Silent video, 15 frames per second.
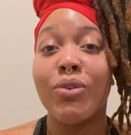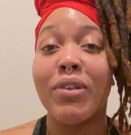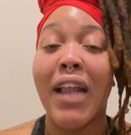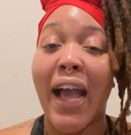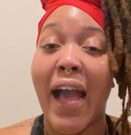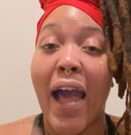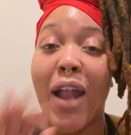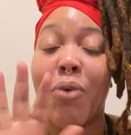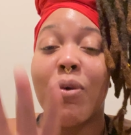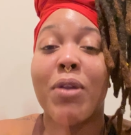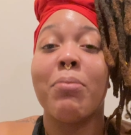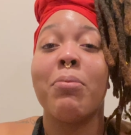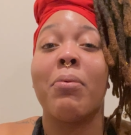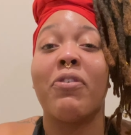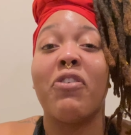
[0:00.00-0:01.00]
Not, I don't
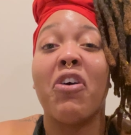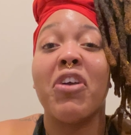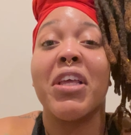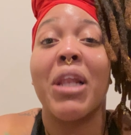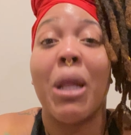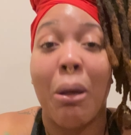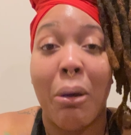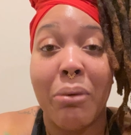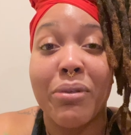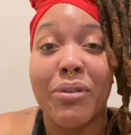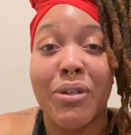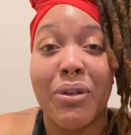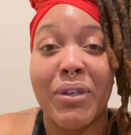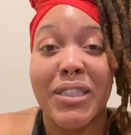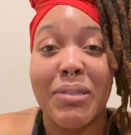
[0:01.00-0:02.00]
want to be before you long. You
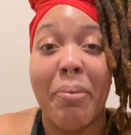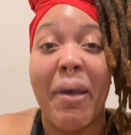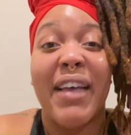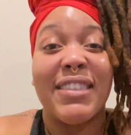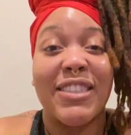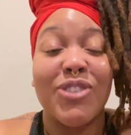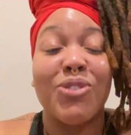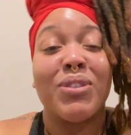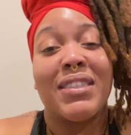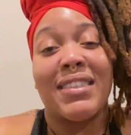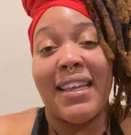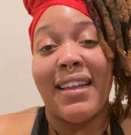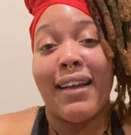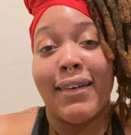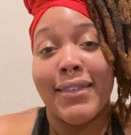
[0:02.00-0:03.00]
know, as the pastor used to
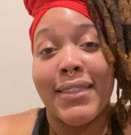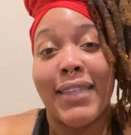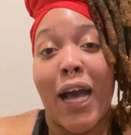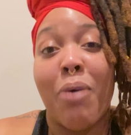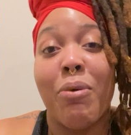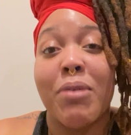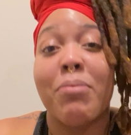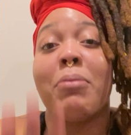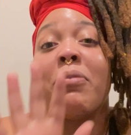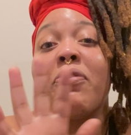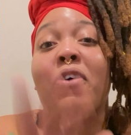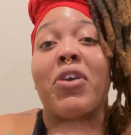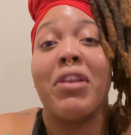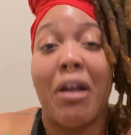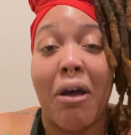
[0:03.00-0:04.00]
say that So I want to be
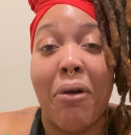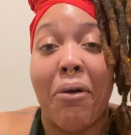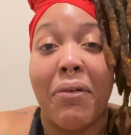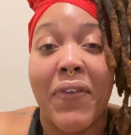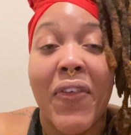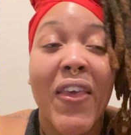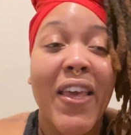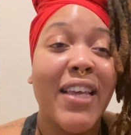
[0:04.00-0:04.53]
before you long.